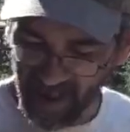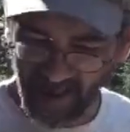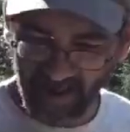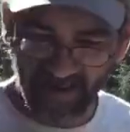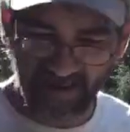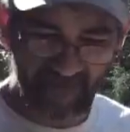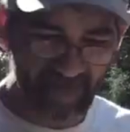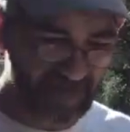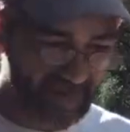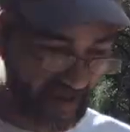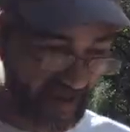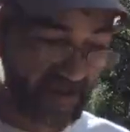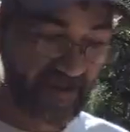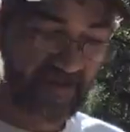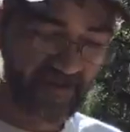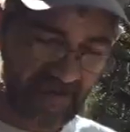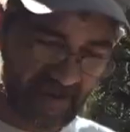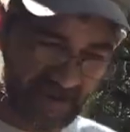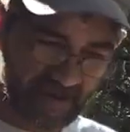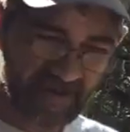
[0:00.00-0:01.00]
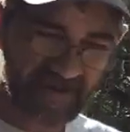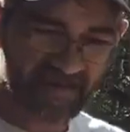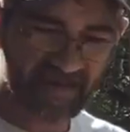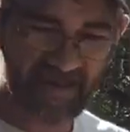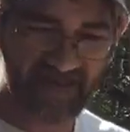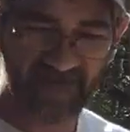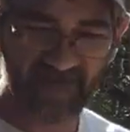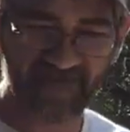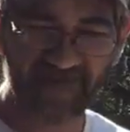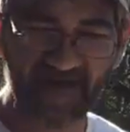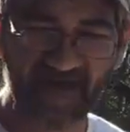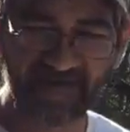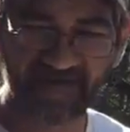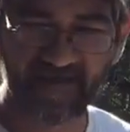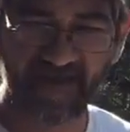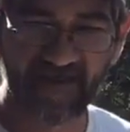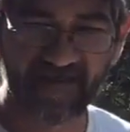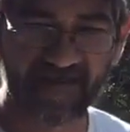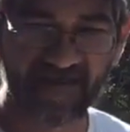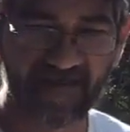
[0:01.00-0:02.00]
kind of the same
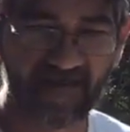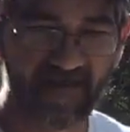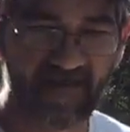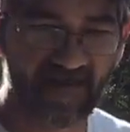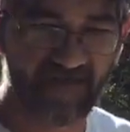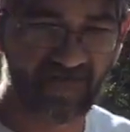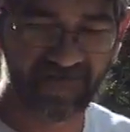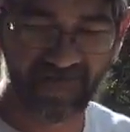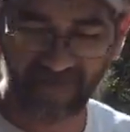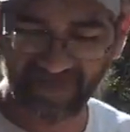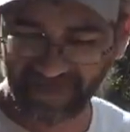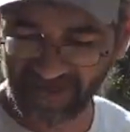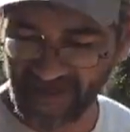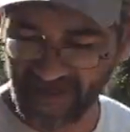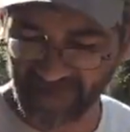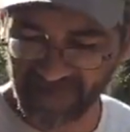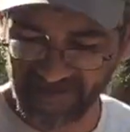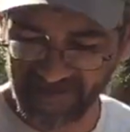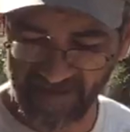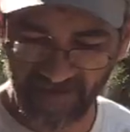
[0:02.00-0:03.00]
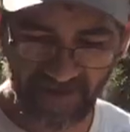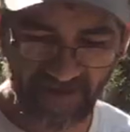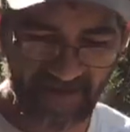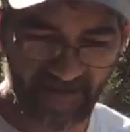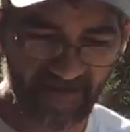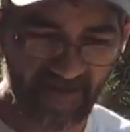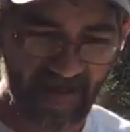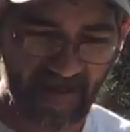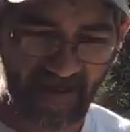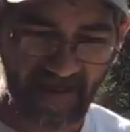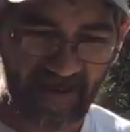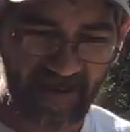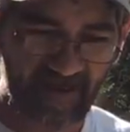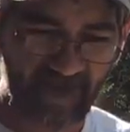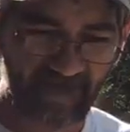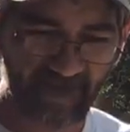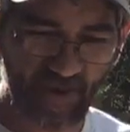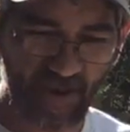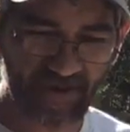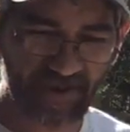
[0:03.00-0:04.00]
effect as the flap sander. You can kind
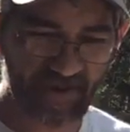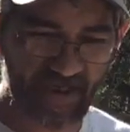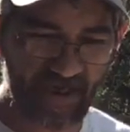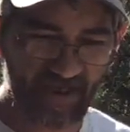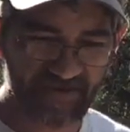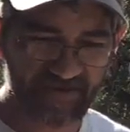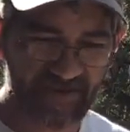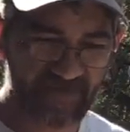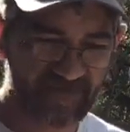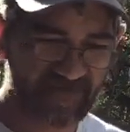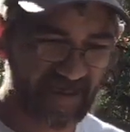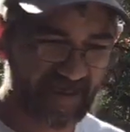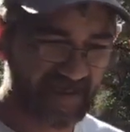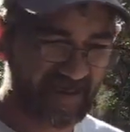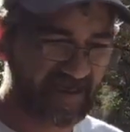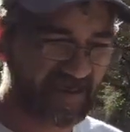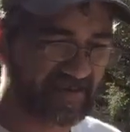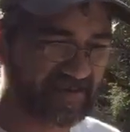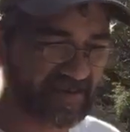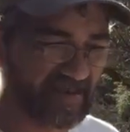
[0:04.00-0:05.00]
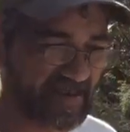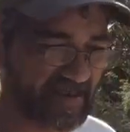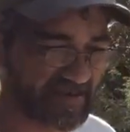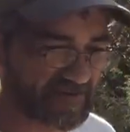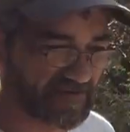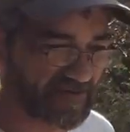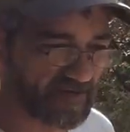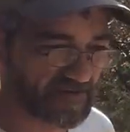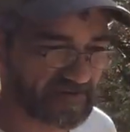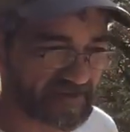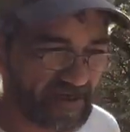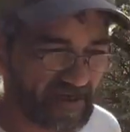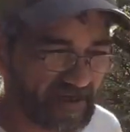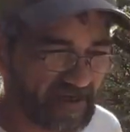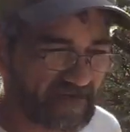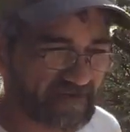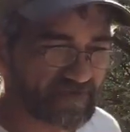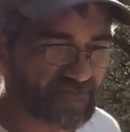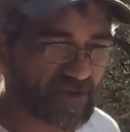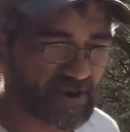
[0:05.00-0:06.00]
of brush it out to give it that antique look,
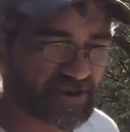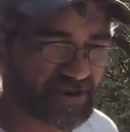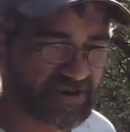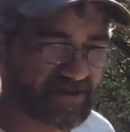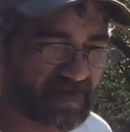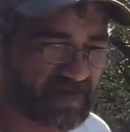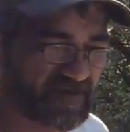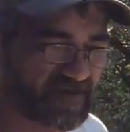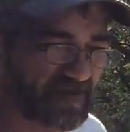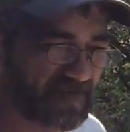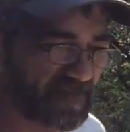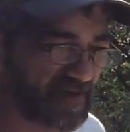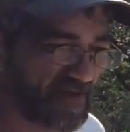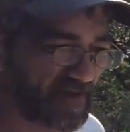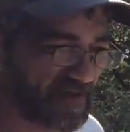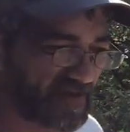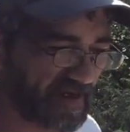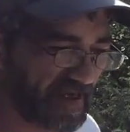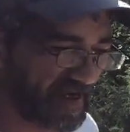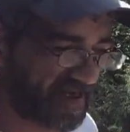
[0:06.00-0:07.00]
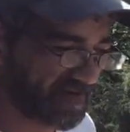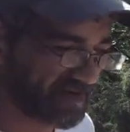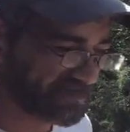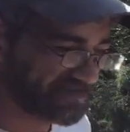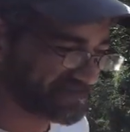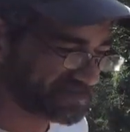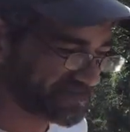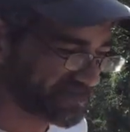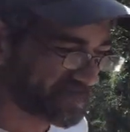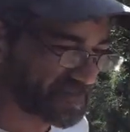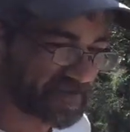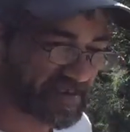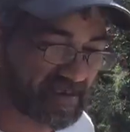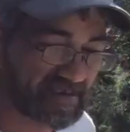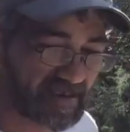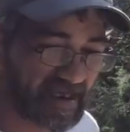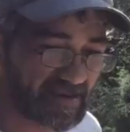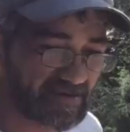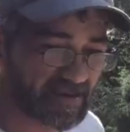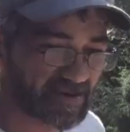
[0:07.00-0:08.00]
brush some of the burn out,
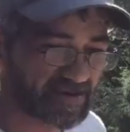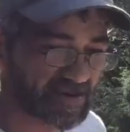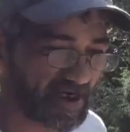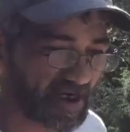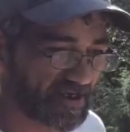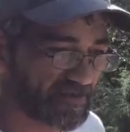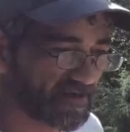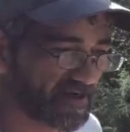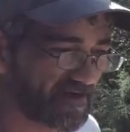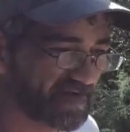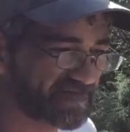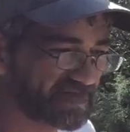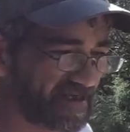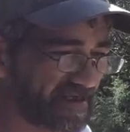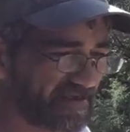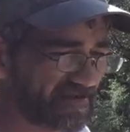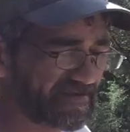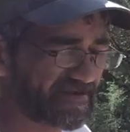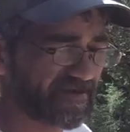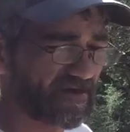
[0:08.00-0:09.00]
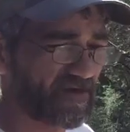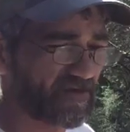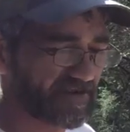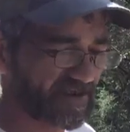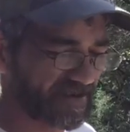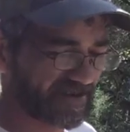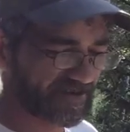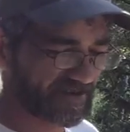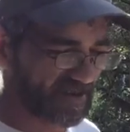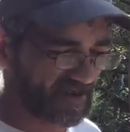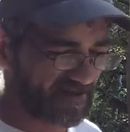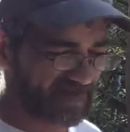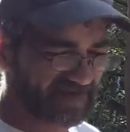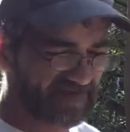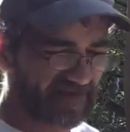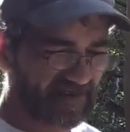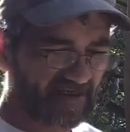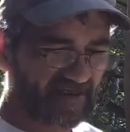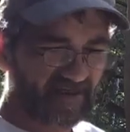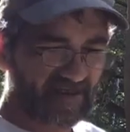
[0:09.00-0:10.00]
take the char off, keep the sawdust off.
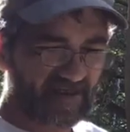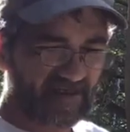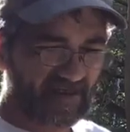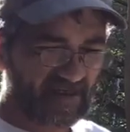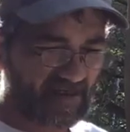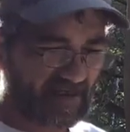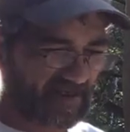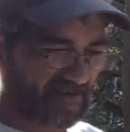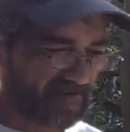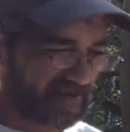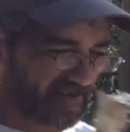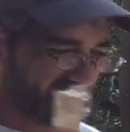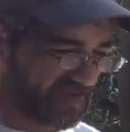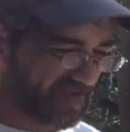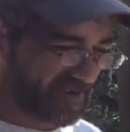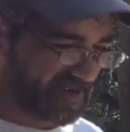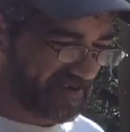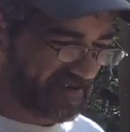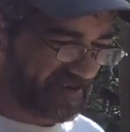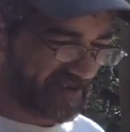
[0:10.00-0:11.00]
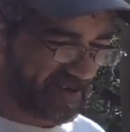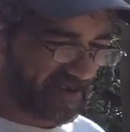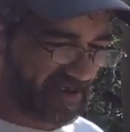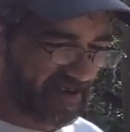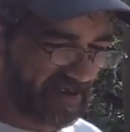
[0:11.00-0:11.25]
I'll give this